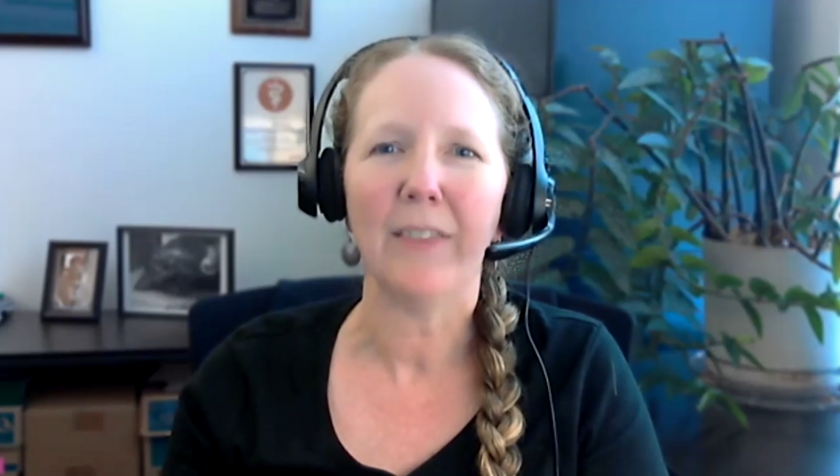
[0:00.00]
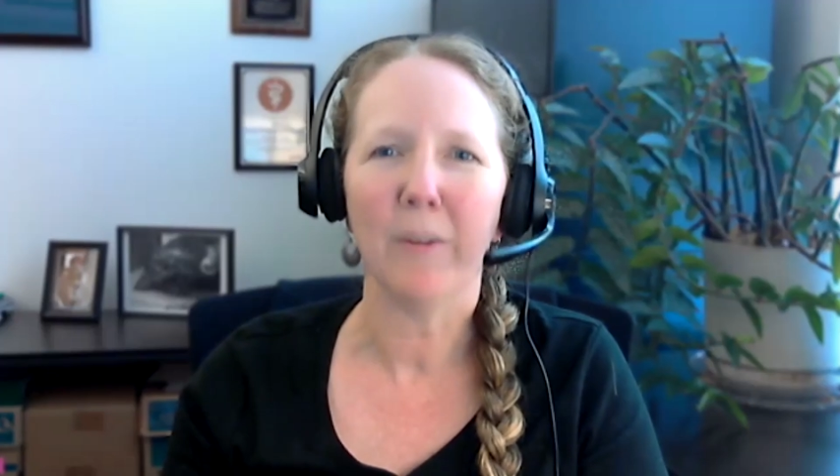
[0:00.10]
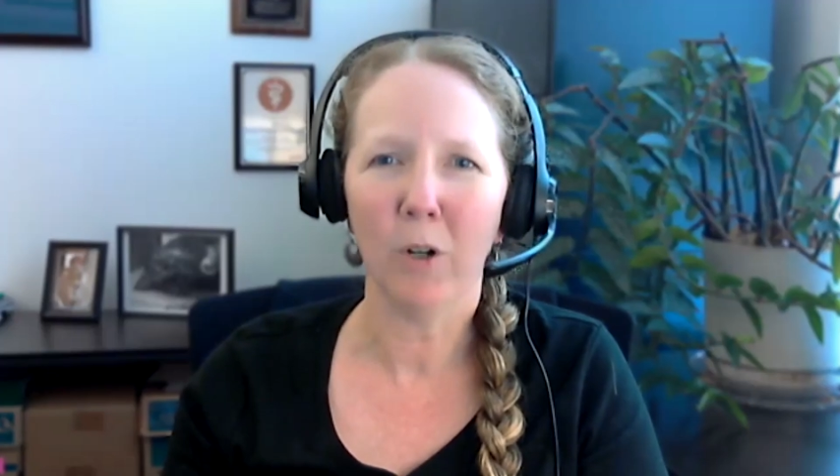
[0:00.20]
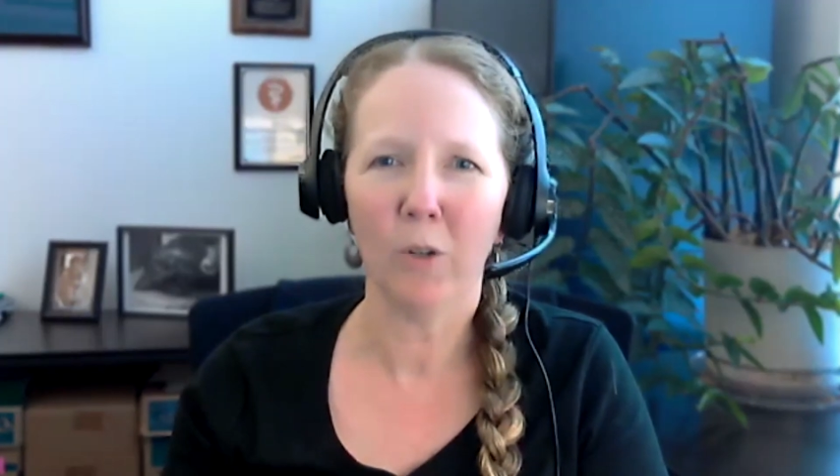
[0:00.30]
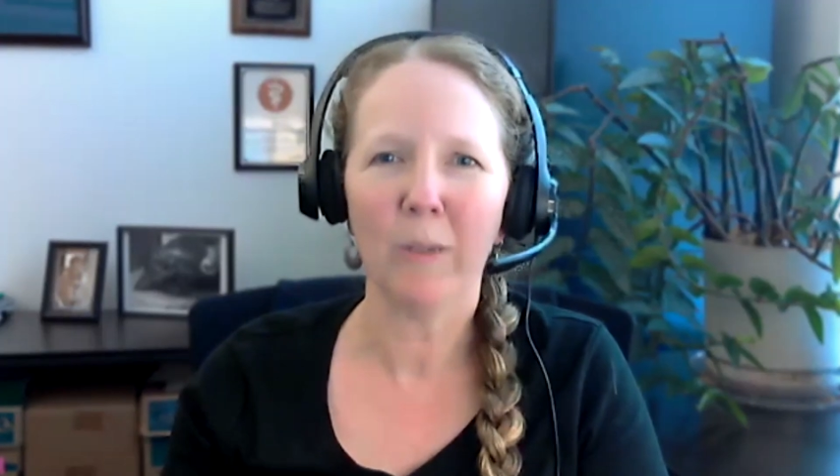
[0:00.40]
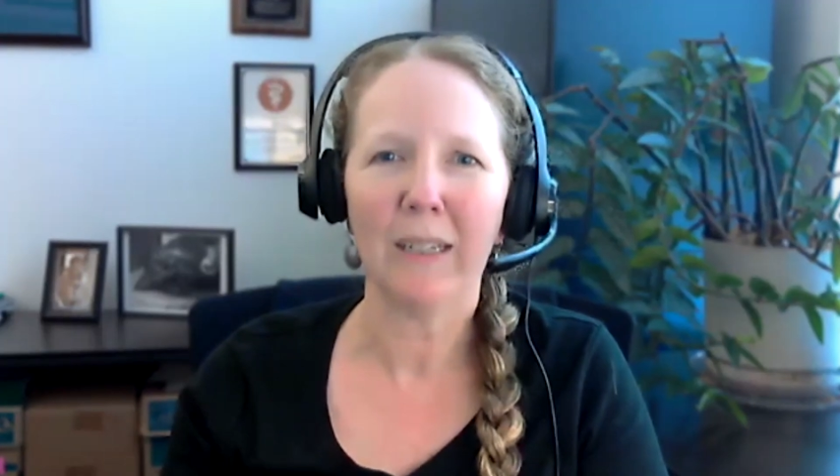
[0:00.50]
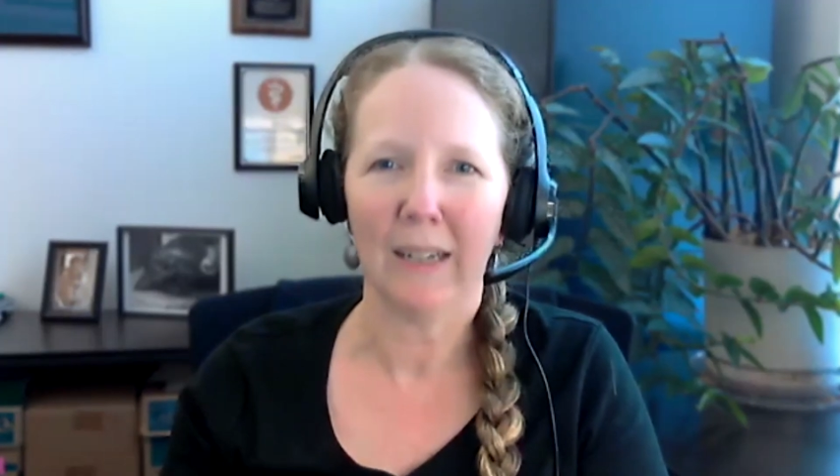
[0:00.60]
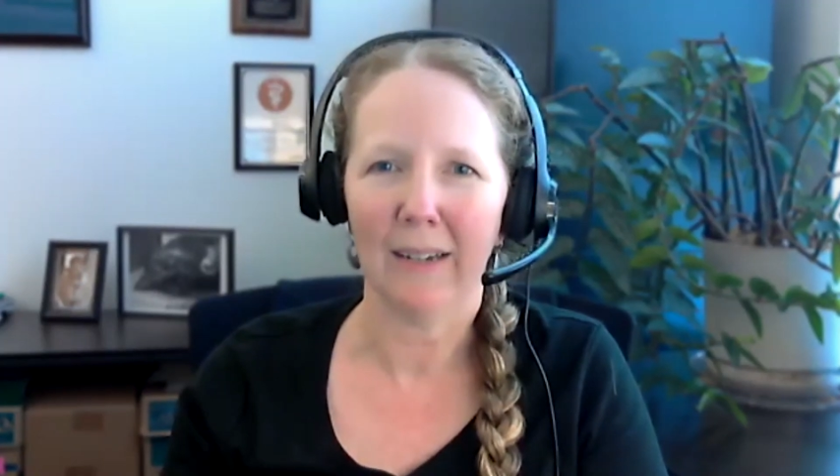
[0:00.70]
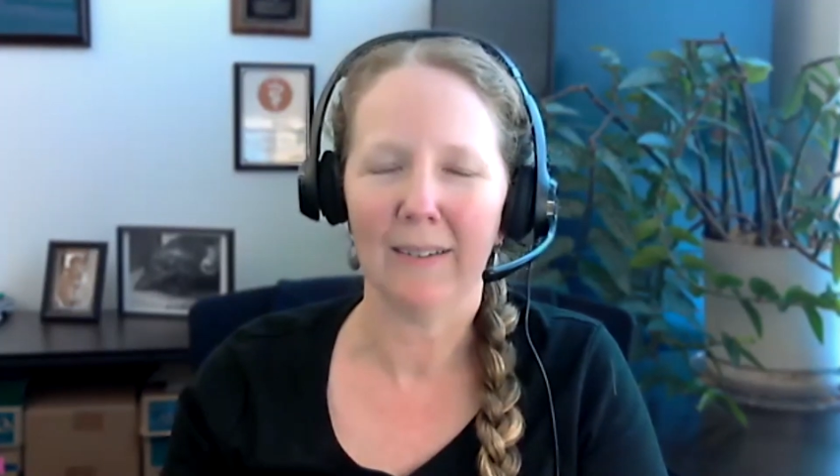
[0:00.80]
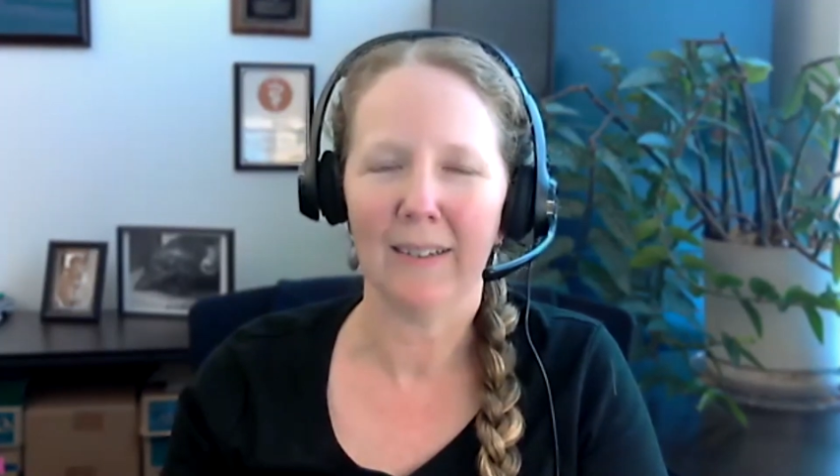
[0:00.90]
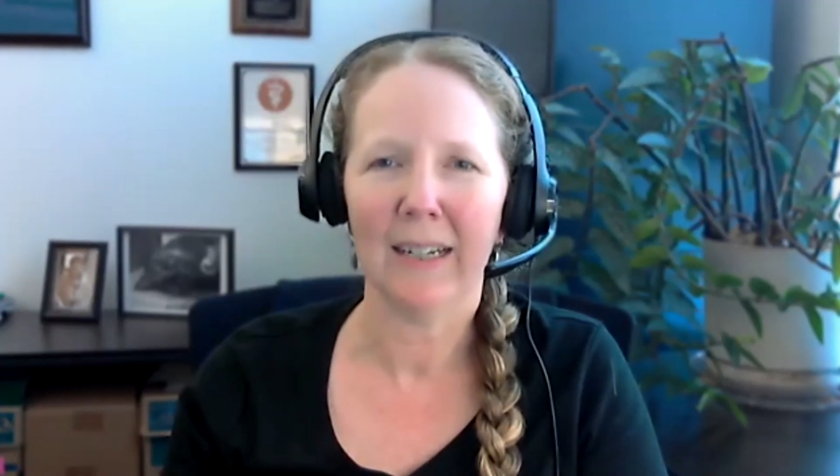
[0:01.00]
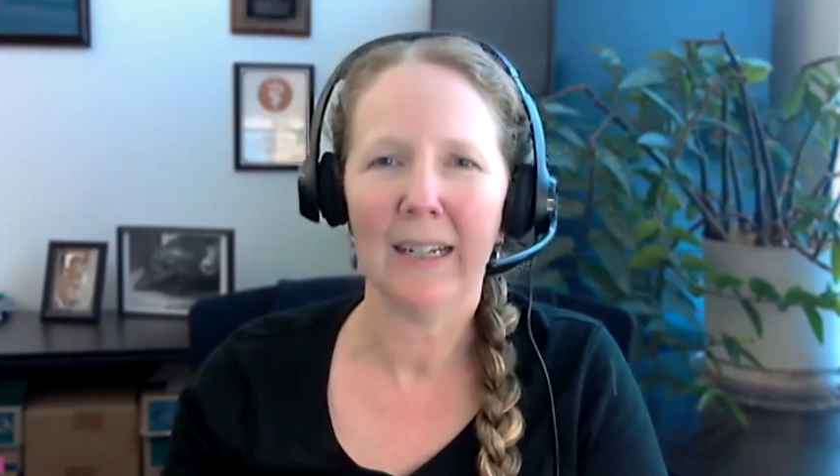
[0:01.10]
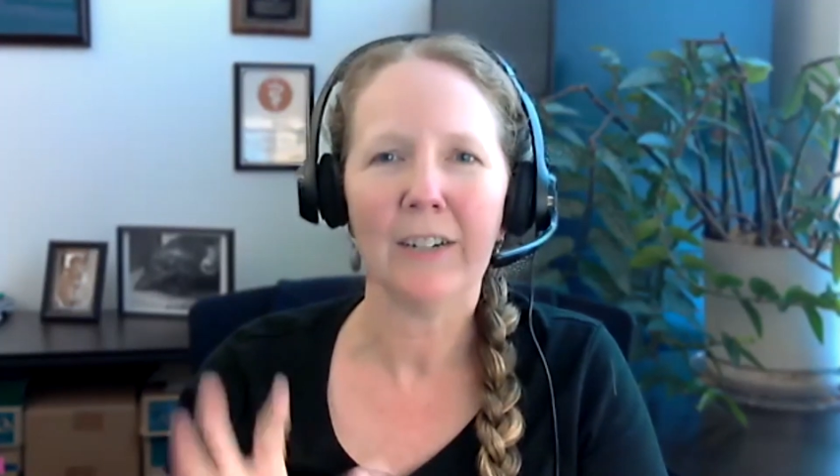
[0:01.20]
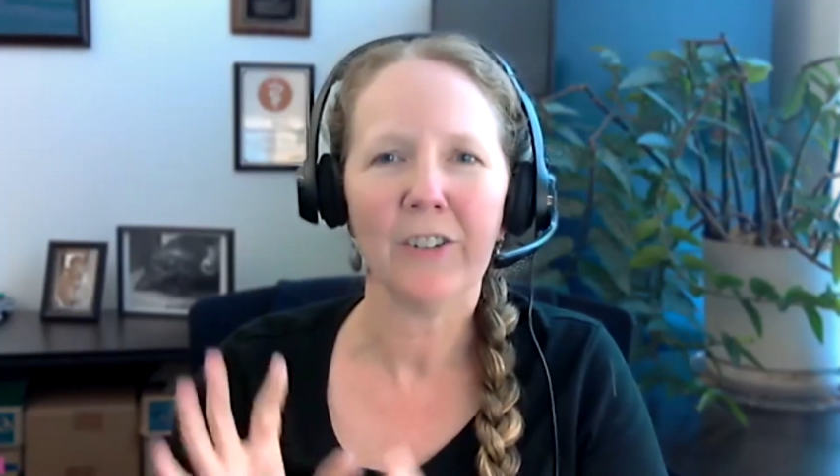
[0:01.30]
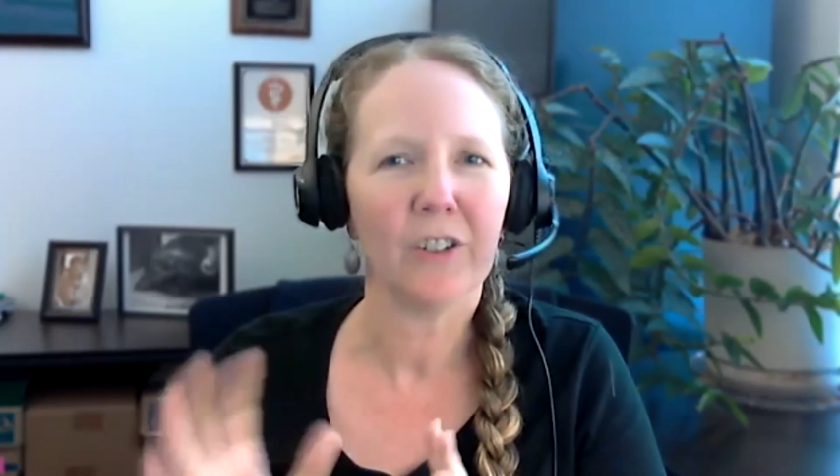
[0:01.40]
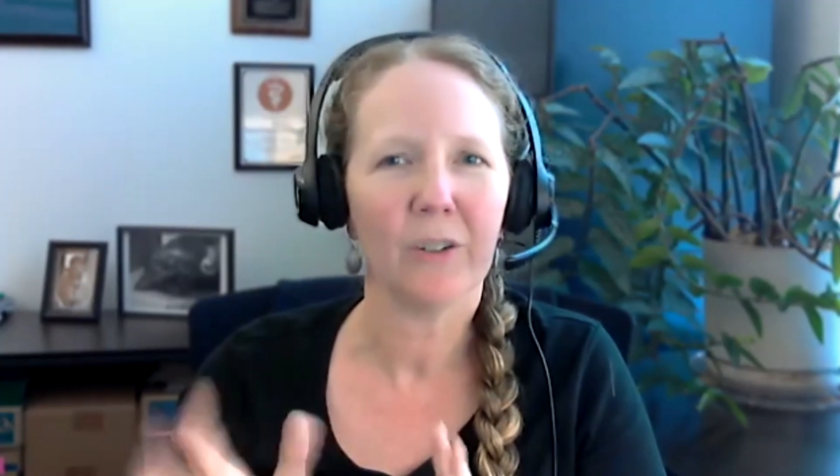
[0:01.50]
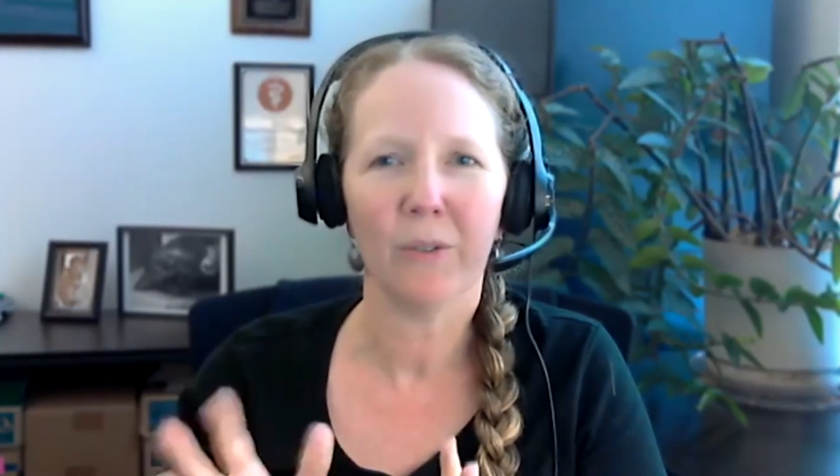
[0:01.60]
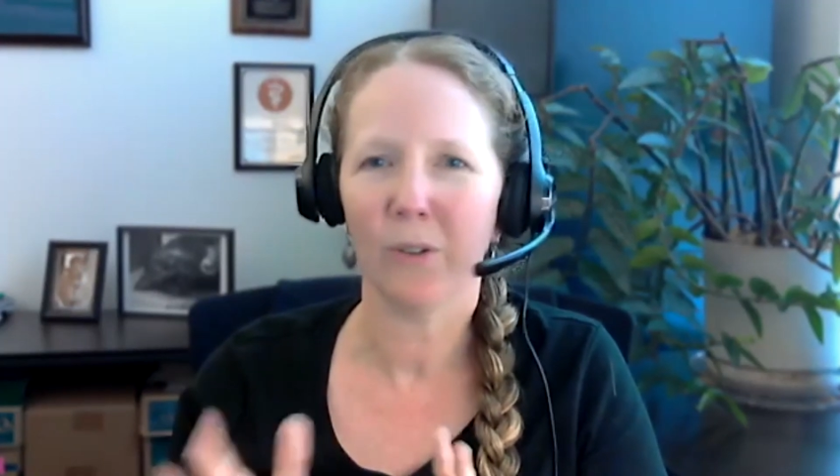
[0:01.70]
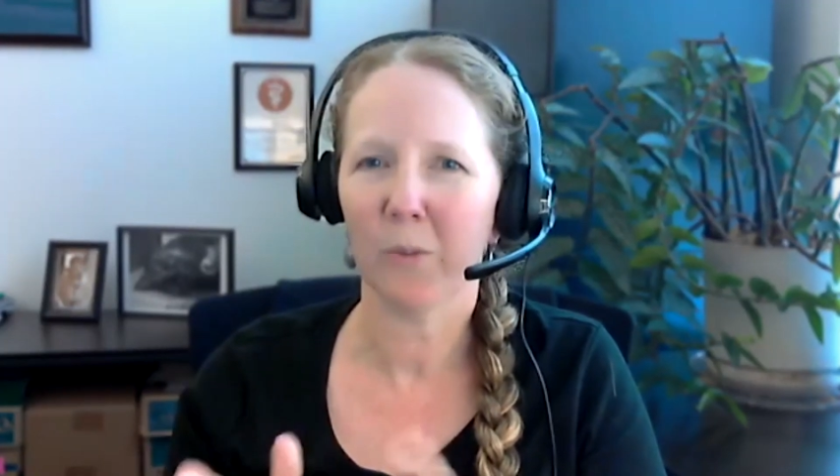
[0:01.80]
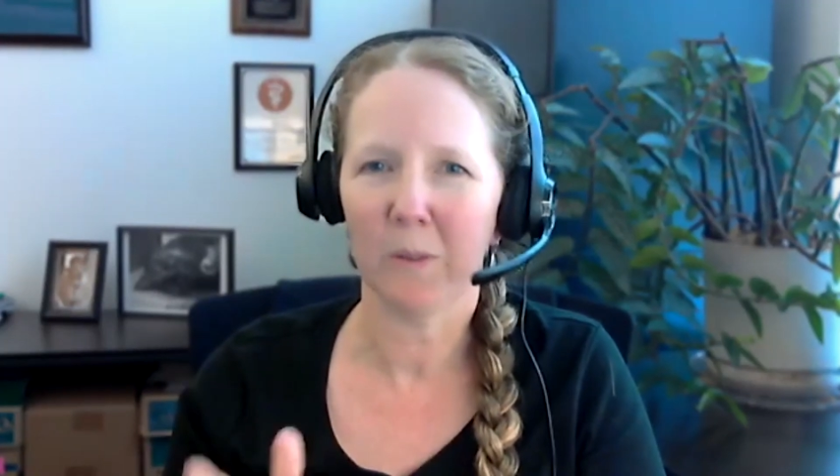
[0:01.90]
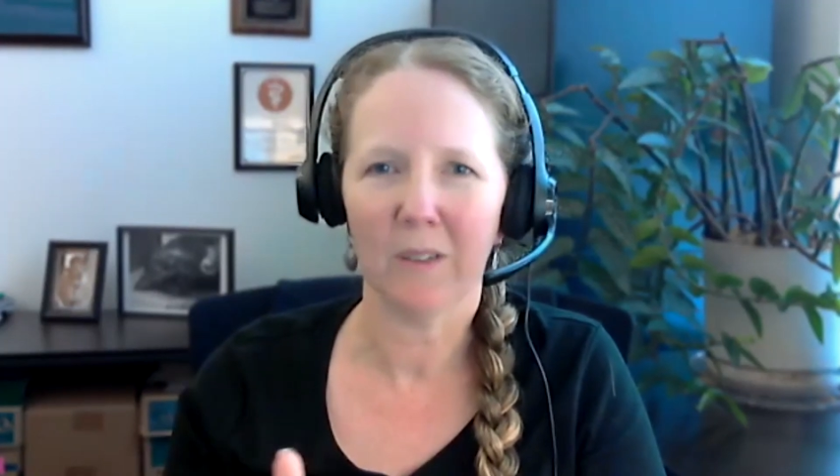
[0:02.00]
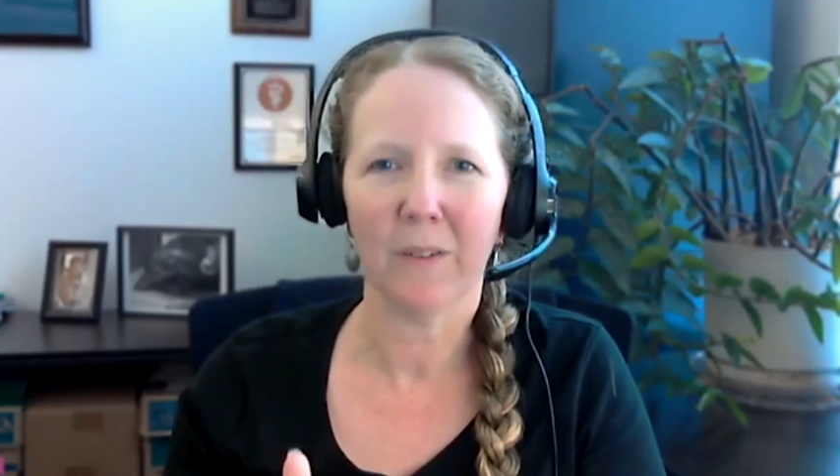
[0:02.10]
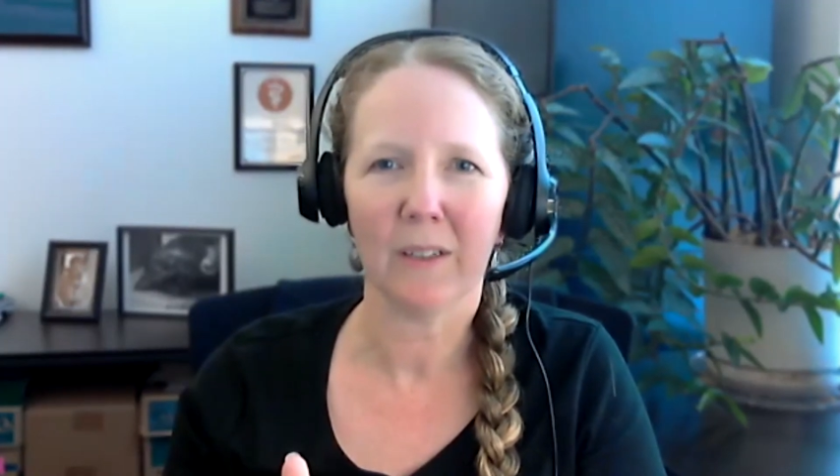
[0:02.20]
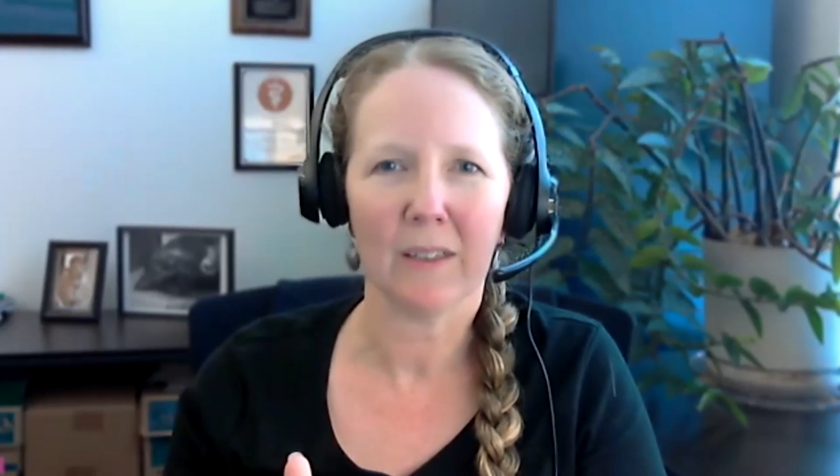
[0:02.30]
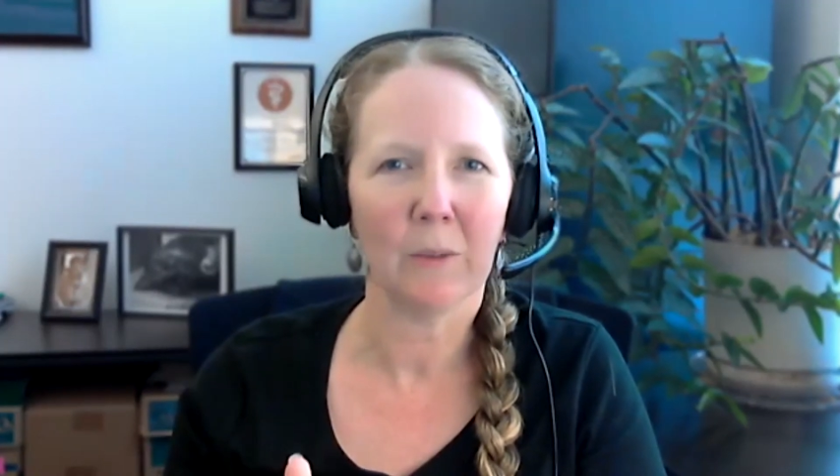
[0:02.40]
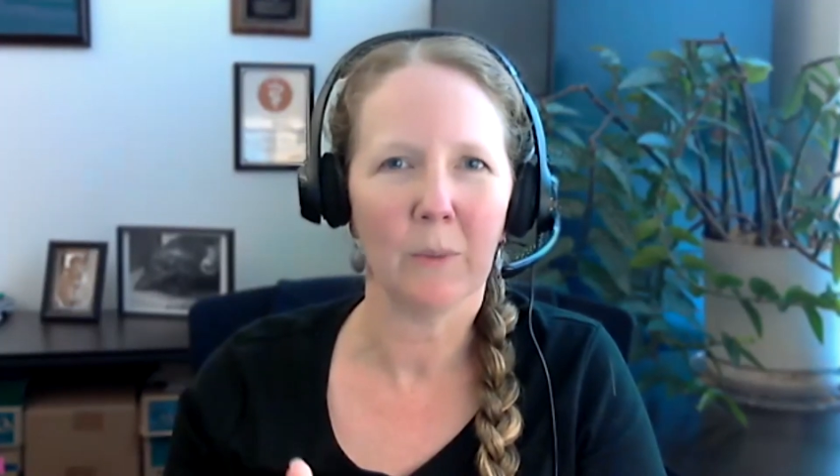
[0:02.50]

the moment, yes. And I actually don't know specifically